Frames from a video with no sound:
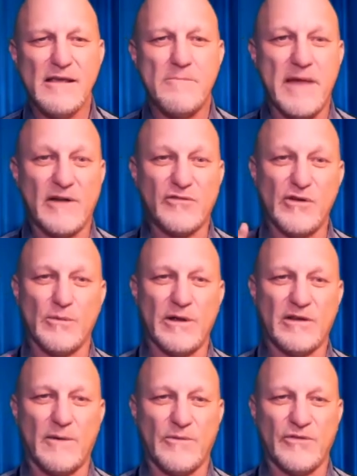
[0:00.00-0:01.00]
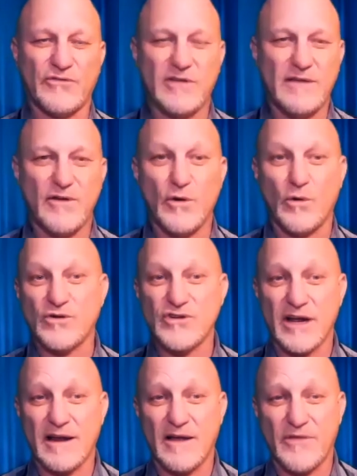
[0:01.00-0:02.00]
Make sure you reach out with Steven or
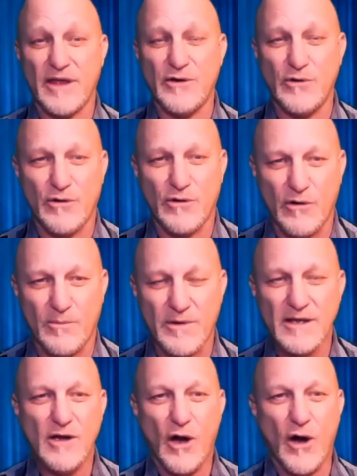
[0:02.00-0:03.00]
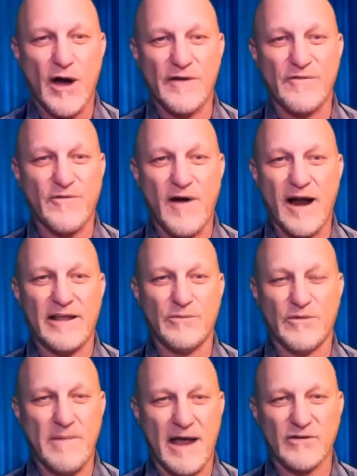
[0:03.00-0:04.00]
check out that new group on Fridays
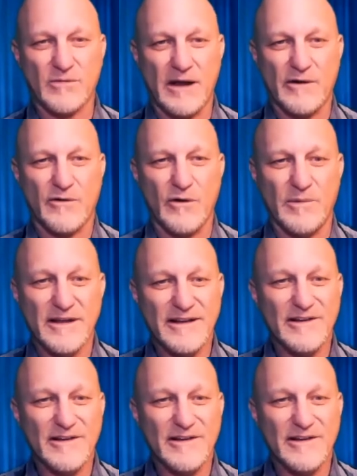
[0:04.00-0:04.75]
with the Mastermind Group.